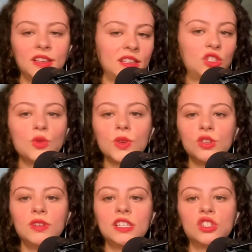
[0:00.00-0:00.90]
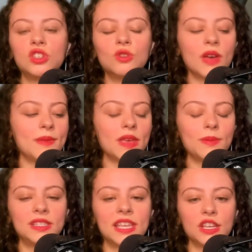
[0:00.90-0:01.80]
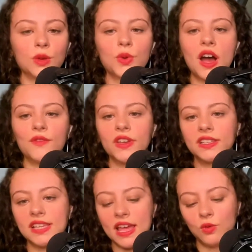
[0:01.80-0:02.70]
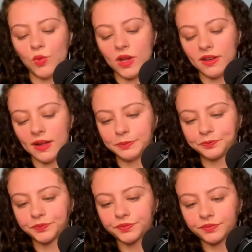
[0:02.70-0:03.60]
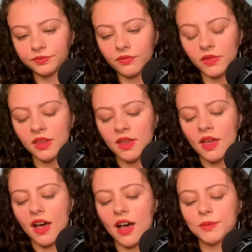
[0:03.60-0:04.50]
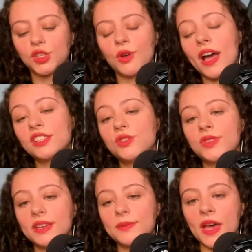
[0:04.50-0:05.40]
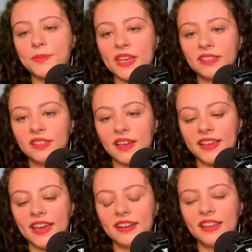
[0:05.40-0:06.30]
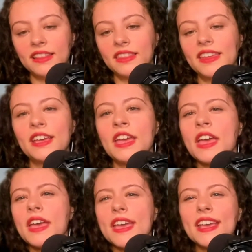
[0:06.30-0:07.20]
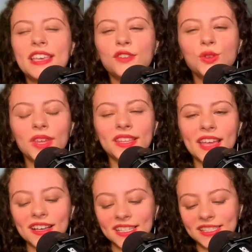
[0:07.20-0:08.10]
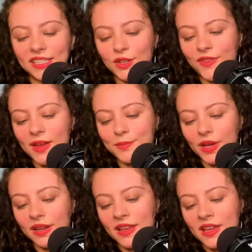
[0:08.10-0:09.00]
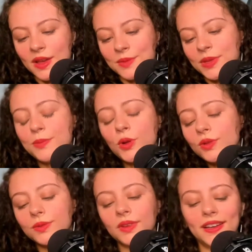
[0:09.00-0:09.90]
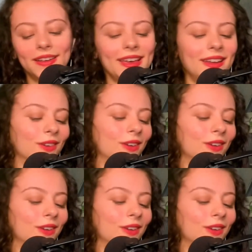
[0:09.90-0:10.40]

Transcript: do what you need to do, and maybe take your profits and whatnot. So I do think Pepe, again, like it gives you like that casino vibe, but people, again,